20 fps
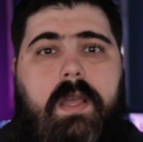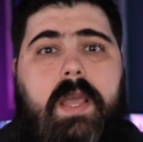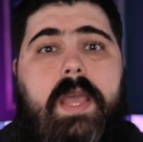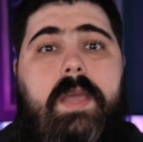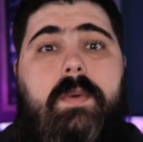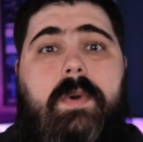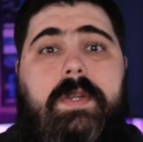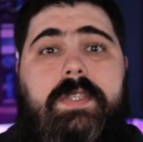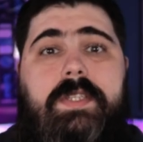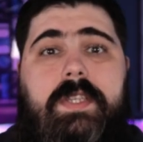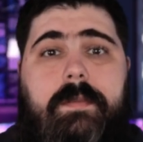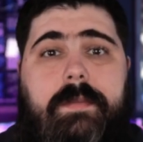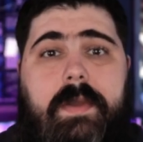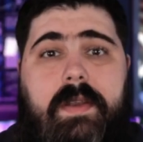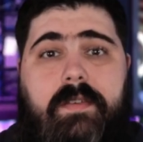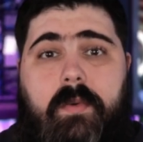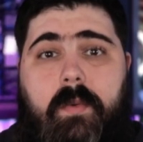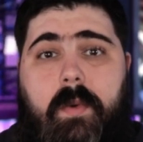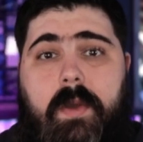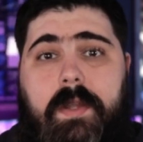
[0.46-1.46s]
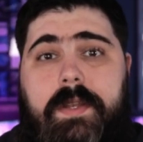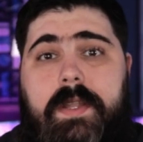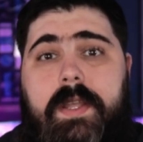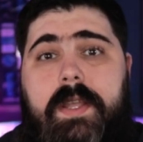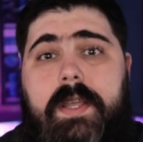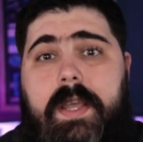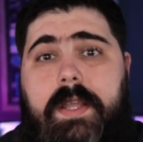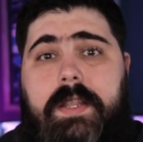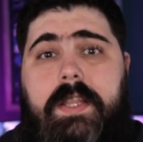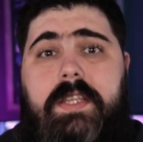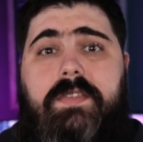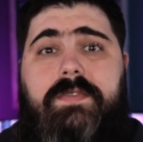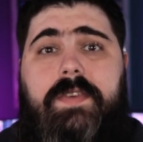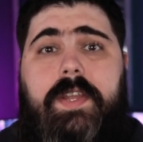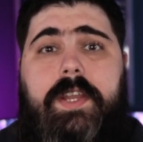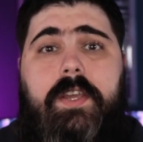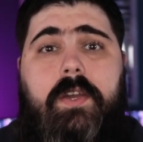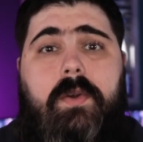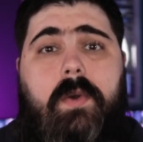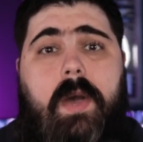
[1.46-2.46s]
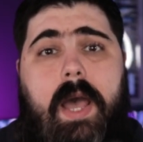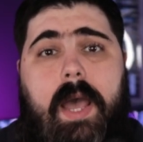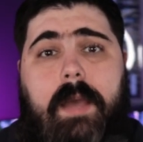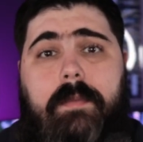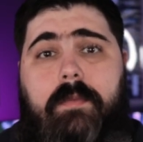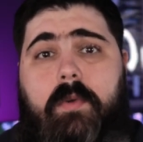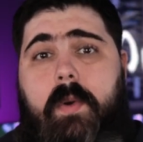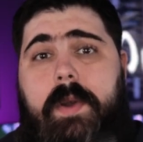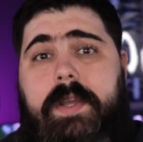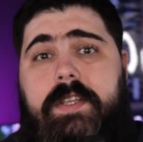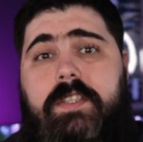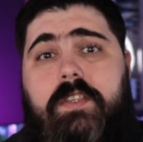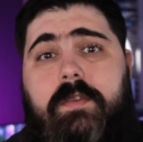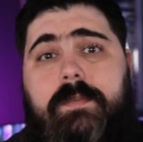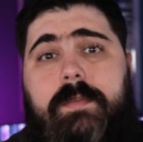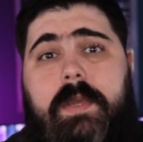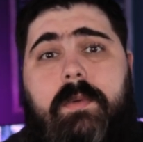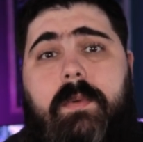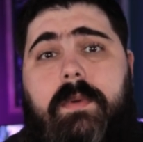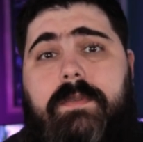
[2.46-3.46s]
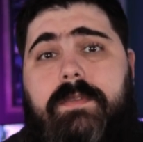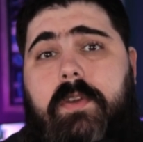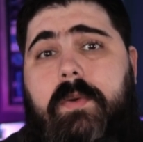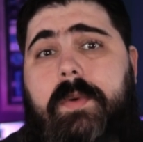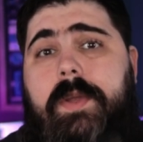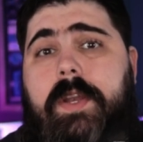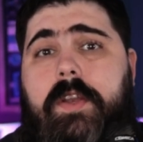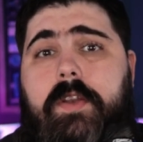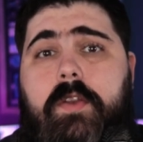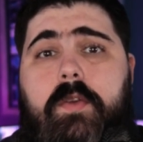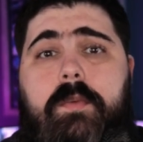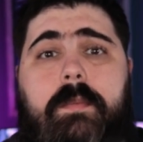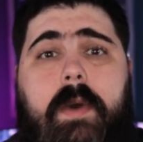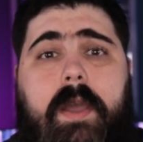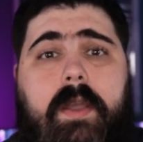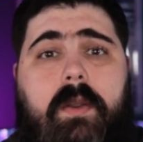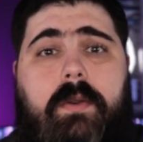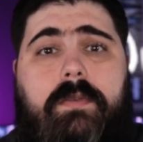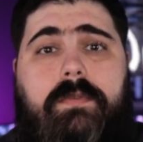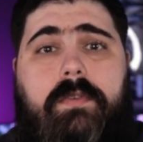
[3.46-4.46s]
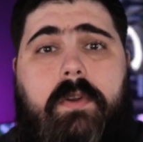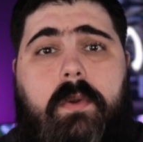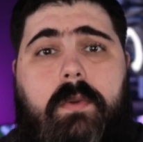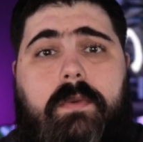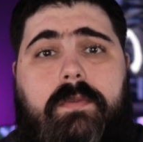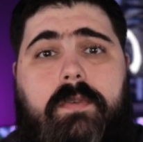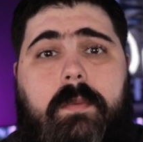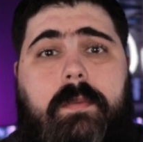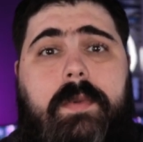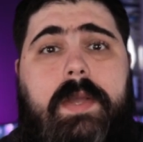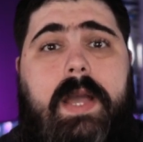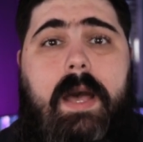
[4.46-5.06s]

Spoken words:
Hey, what's up everyone? In this video, I'm going to be reviewing a new microphone from